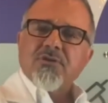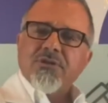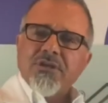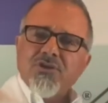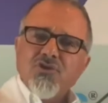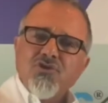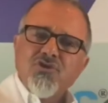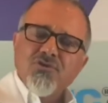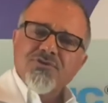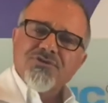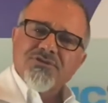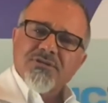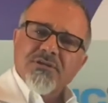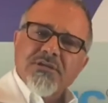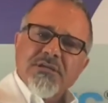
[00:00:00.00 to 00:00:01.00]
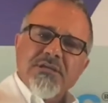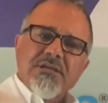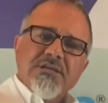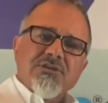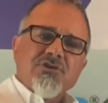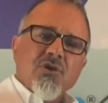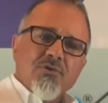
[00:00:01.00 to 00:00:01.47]
induce
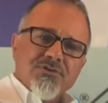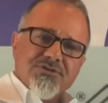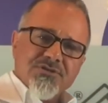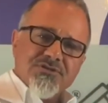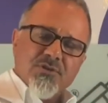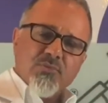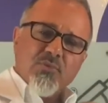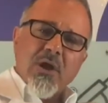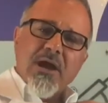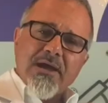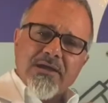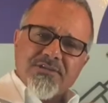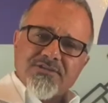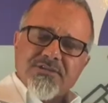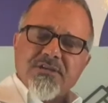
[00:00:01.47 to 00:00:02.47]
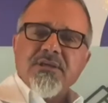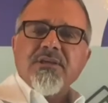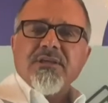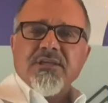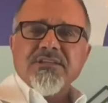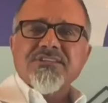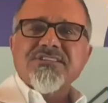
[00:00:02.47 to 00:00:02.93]
ketosis, a rise
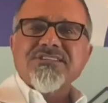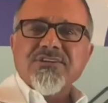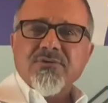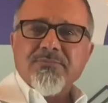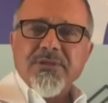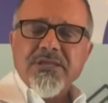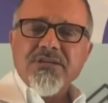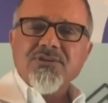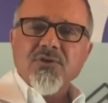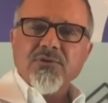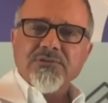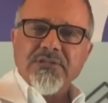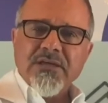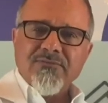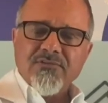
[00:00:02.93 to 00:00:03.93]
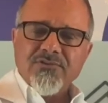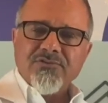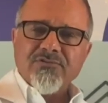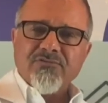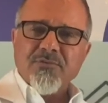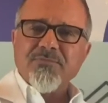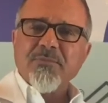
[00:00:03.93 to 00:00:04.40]
in serum ketone levels
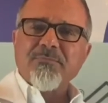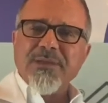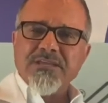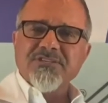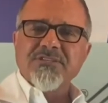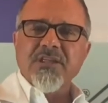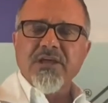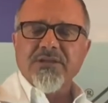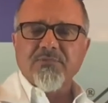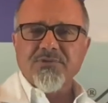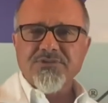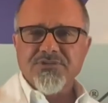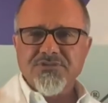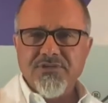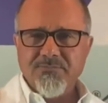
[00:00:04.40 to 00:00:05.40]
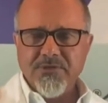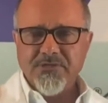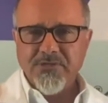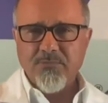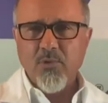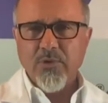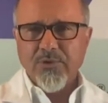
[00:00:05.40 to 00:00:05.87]
from the baseline, which is
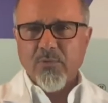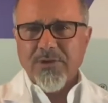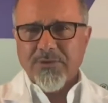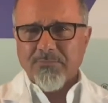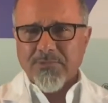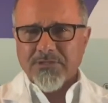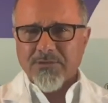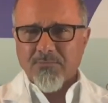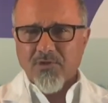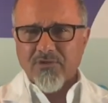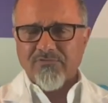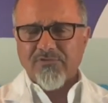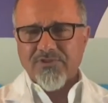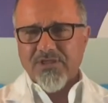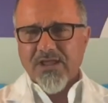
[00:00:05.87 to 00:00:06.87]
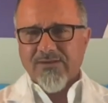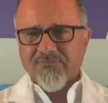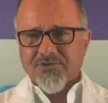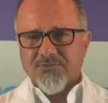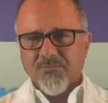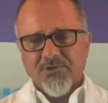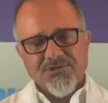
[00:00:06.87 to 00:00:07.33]
typically 0.1 millimole for the
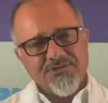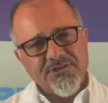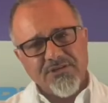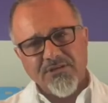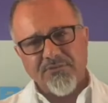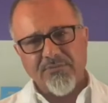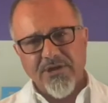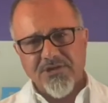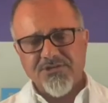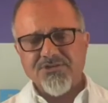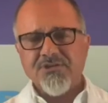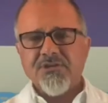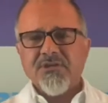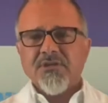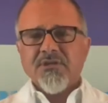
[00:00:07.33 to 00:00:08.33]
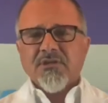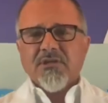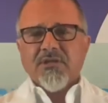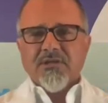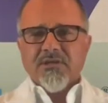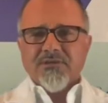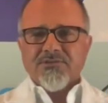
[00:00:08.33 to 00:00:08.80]
average person. It can range
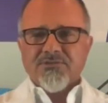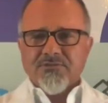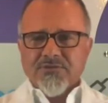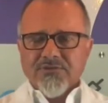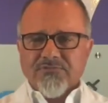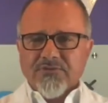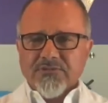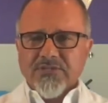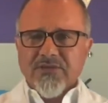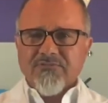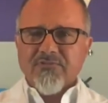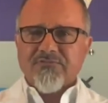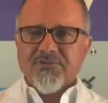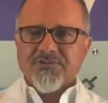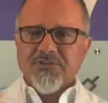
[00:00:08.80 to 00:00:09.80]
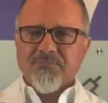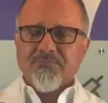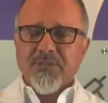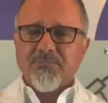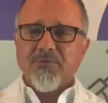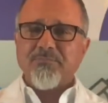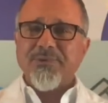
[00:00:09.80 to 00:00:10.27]
to a different level for some
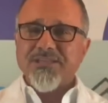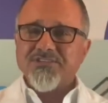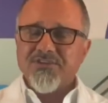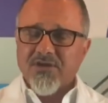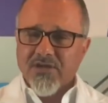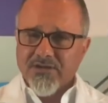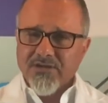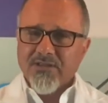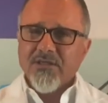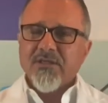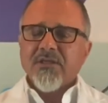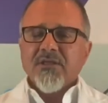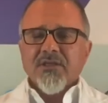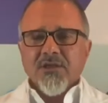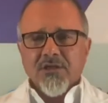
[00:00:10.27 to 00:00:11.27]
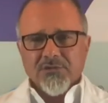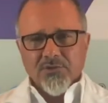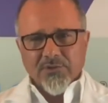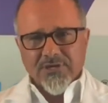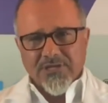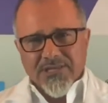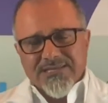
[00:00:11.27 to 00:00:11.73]
people based on
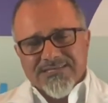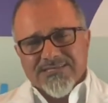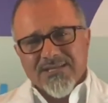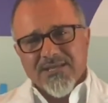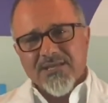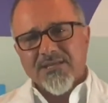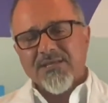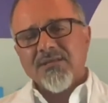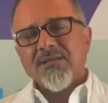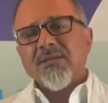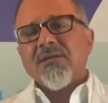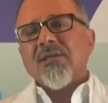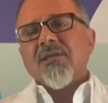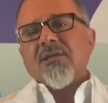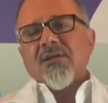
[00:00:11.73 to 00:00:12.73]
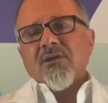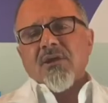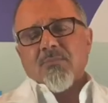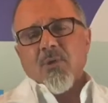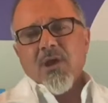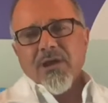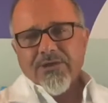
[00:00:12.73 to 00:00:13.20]
caloric intake,
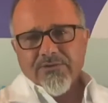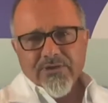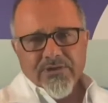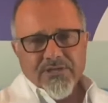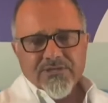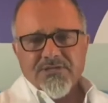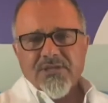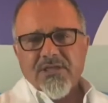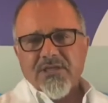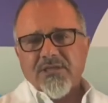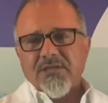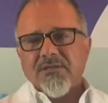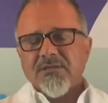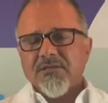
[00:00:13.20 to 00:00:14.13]
carbohydrate intake,